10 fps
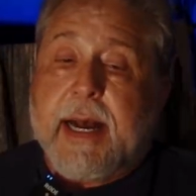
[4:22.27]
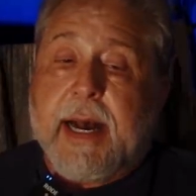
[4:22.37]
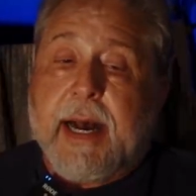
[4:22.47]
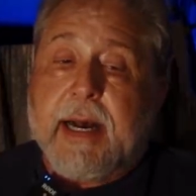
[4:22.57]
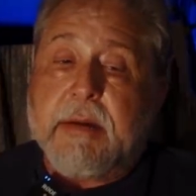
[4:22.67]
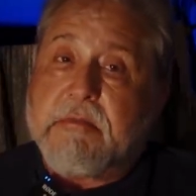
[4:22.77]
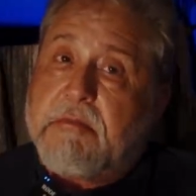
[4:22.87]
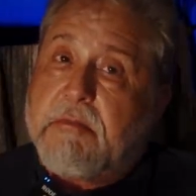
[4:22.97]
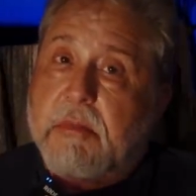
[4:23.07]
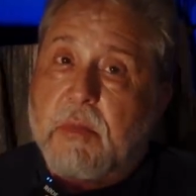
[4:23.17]
Uh,
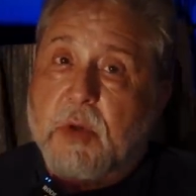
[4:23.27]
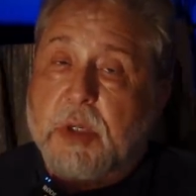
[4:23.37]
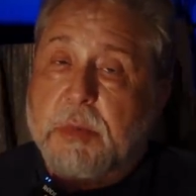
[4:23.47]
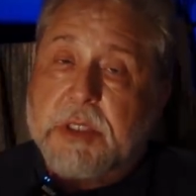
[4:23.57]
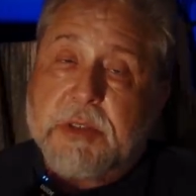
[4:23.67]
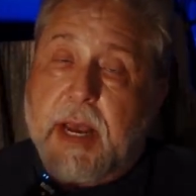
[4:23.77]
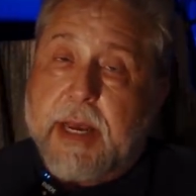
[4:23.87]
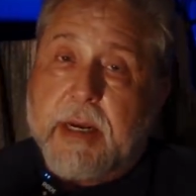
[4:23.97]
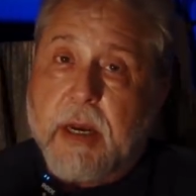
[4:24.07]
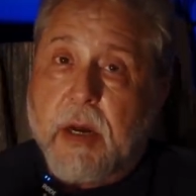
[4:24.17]
rumors,
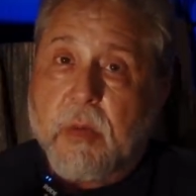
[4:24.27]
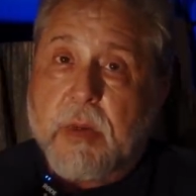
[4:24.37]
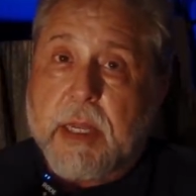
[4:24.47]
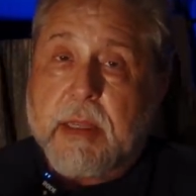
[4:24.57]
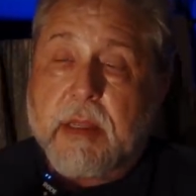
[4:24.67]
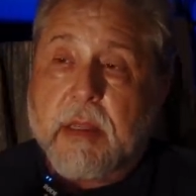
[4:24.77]
I don't know.